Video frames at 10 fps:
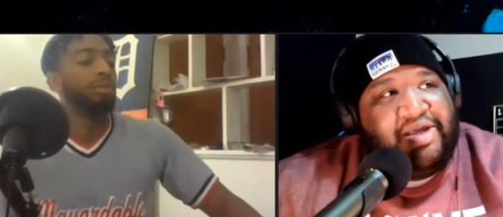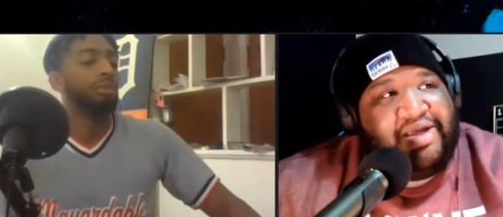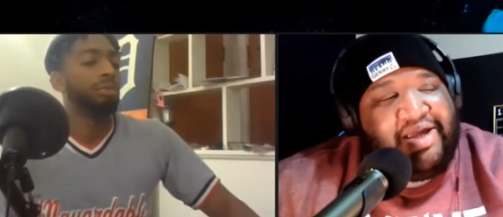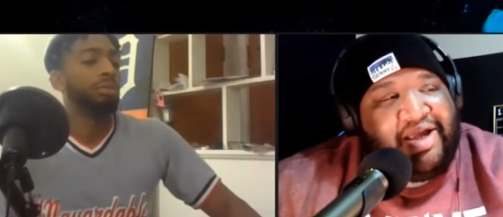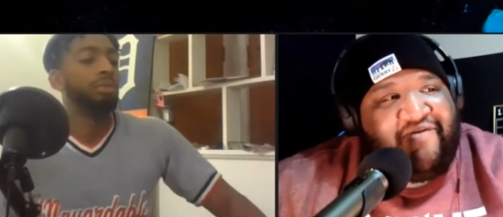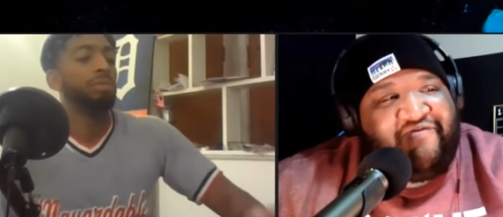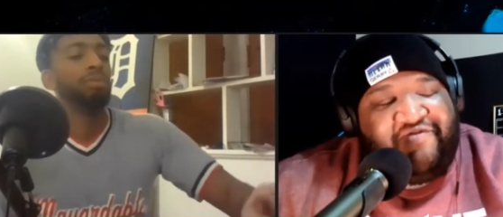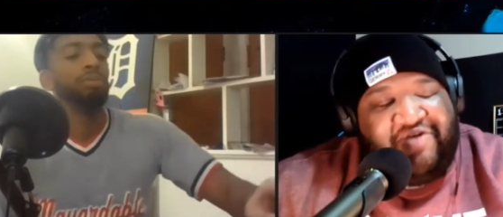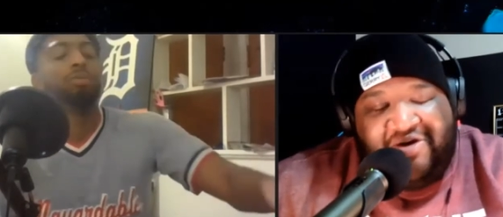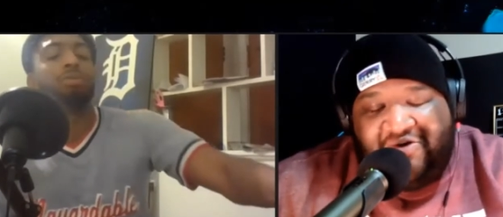Speaker 1: And I
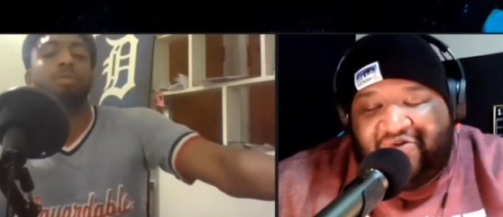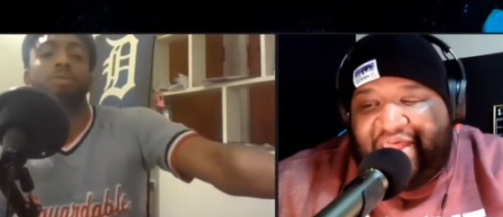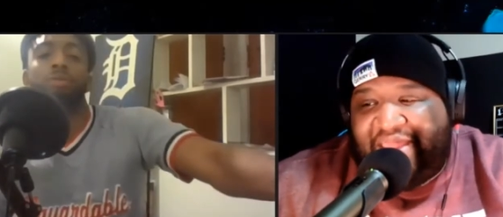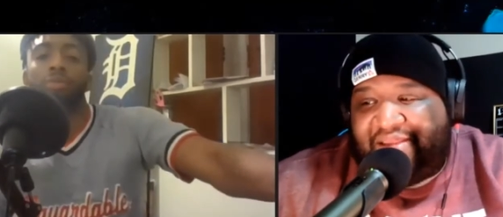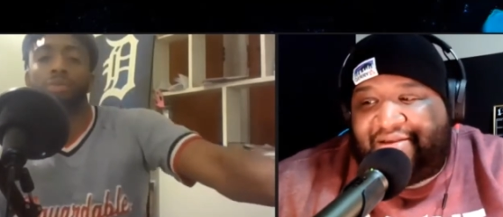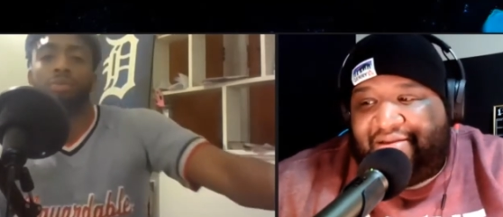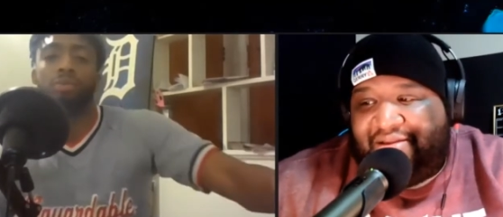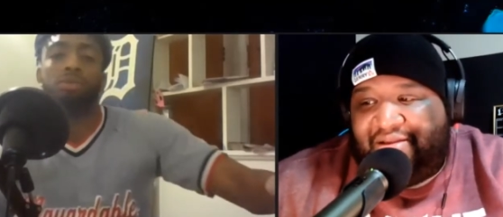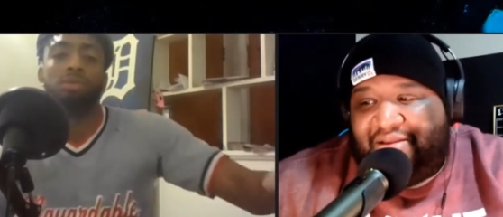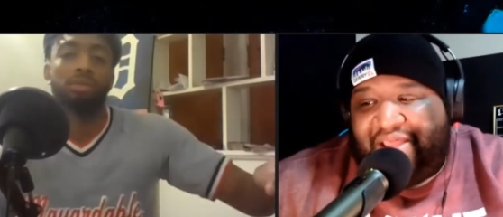feel like
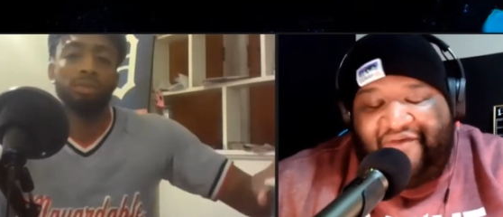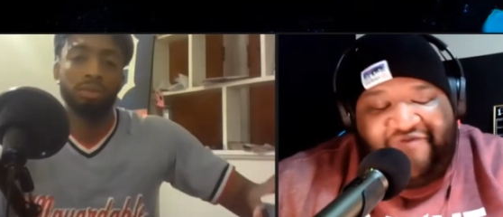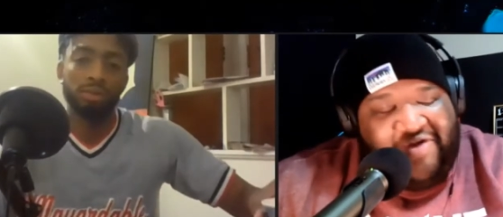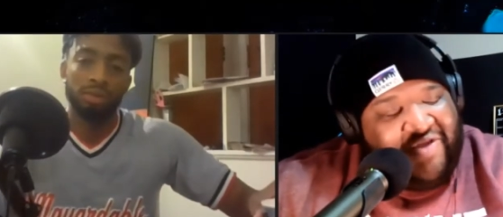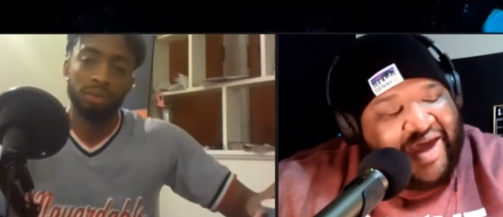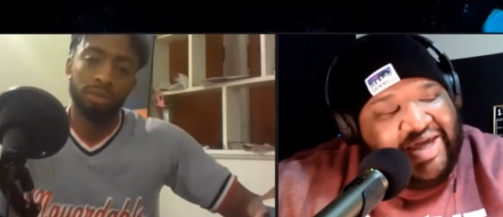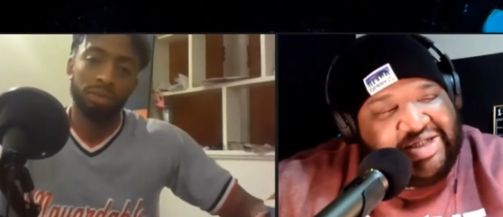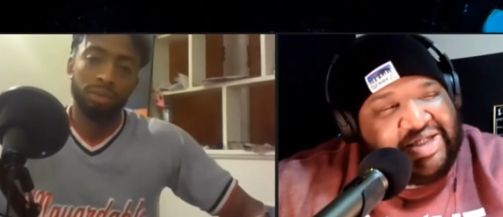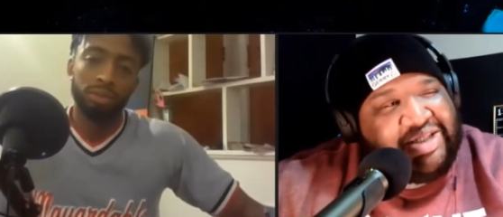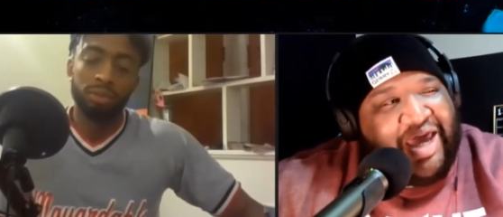he
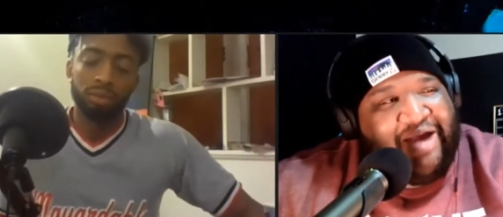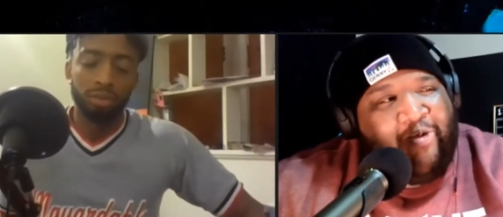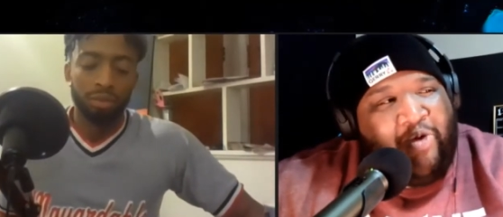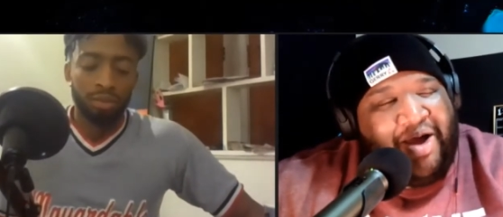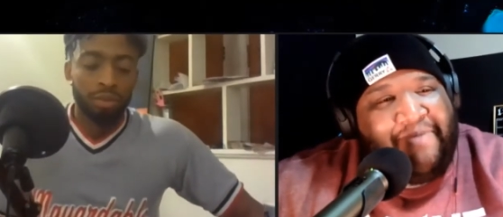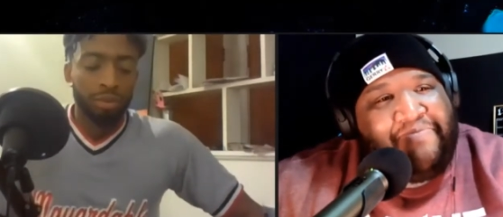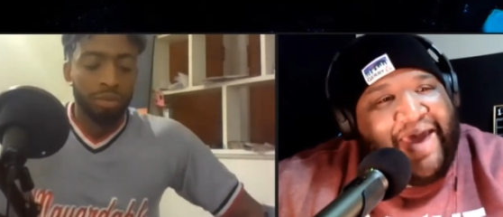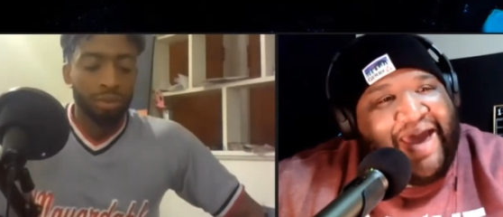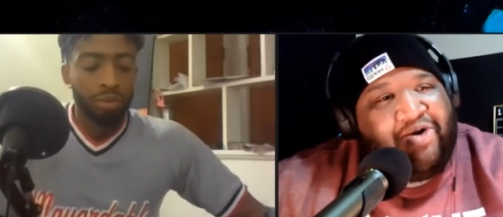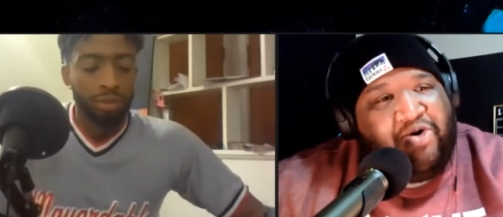just like one
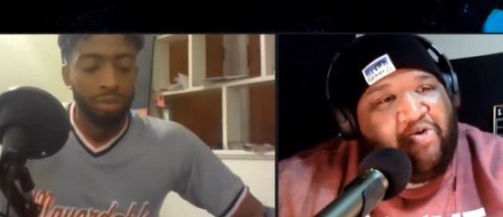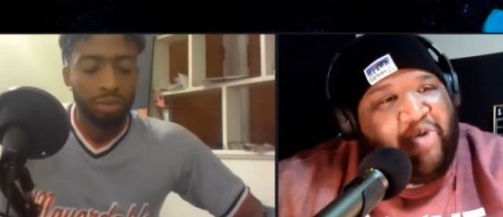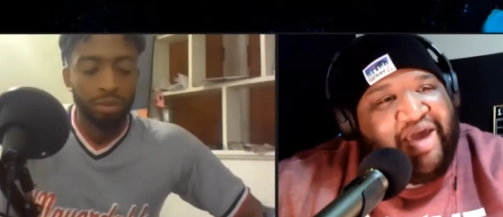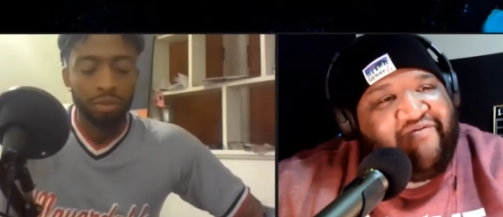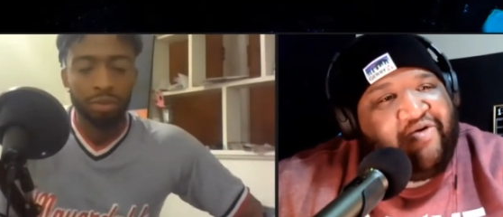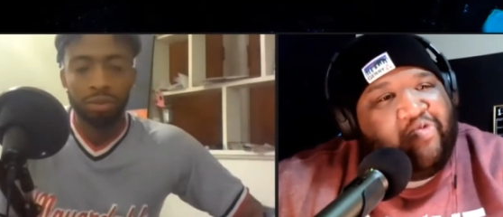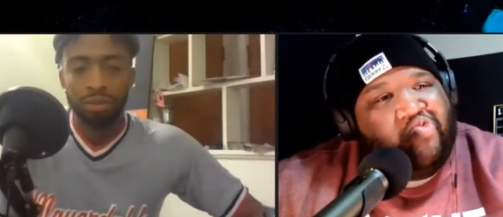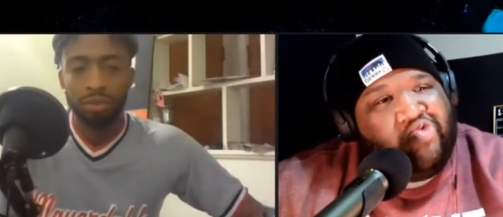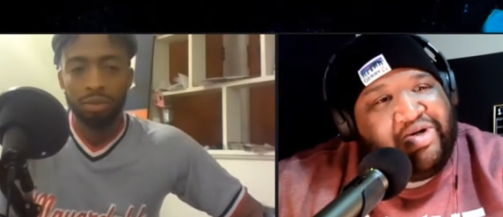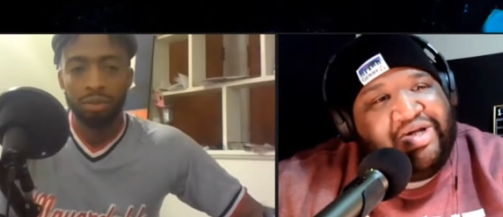battle away from
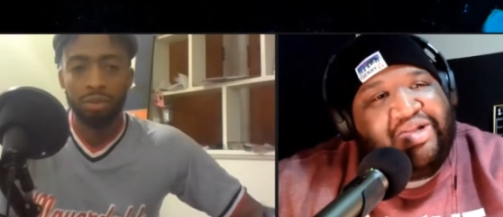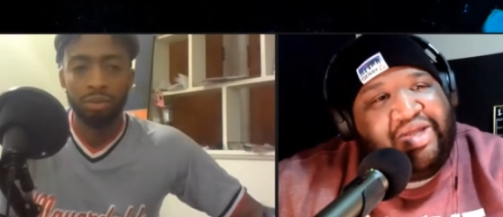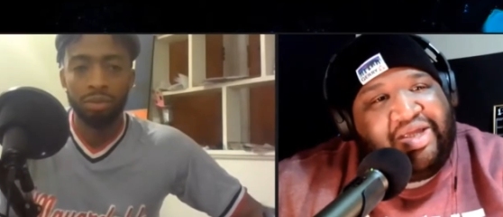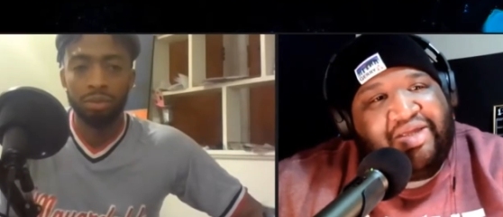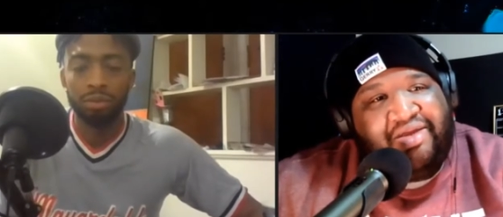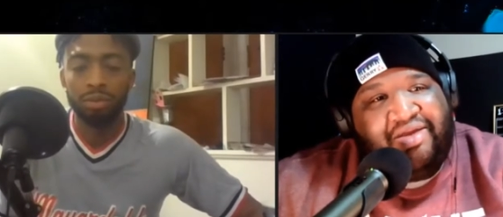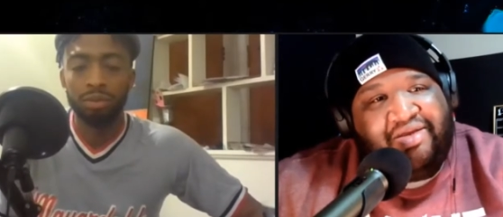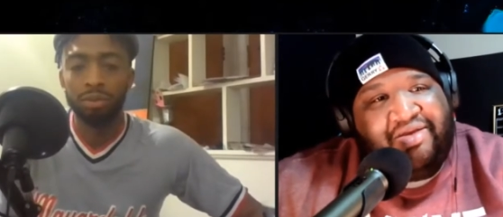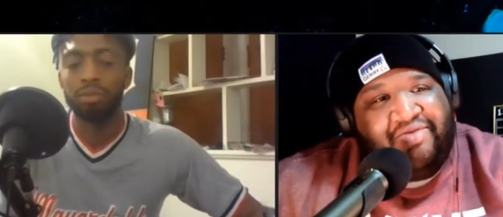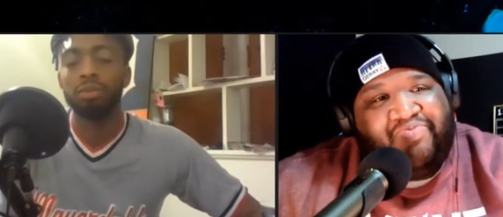really
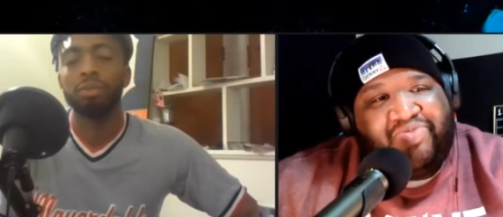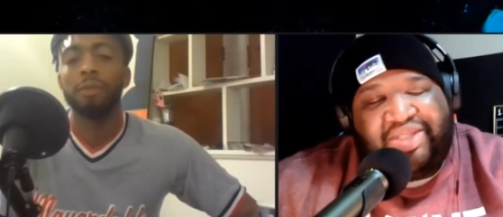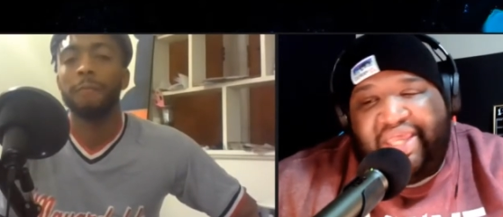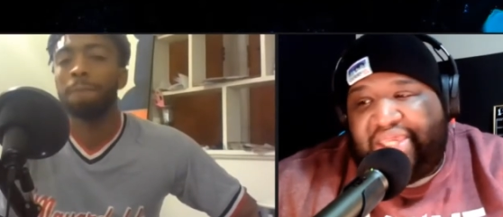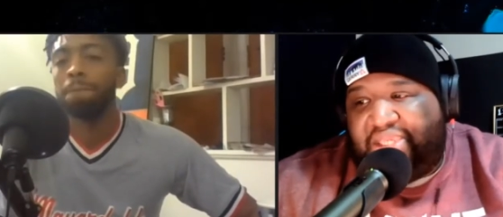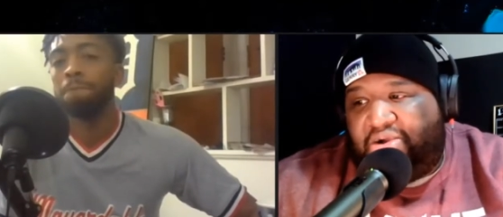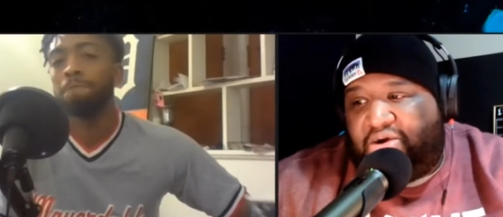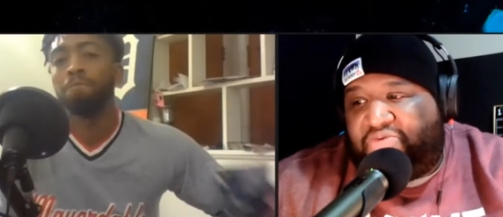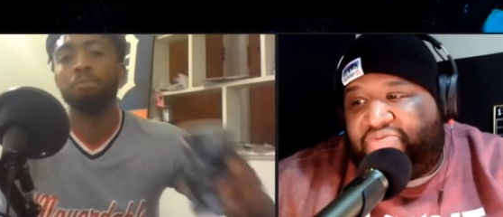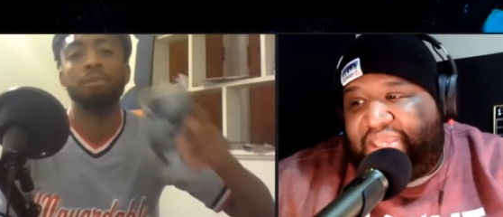taking off.
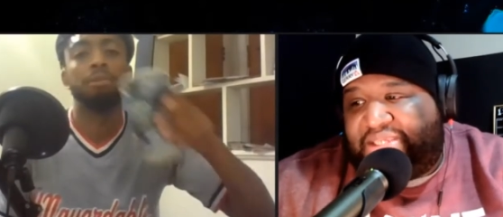That's just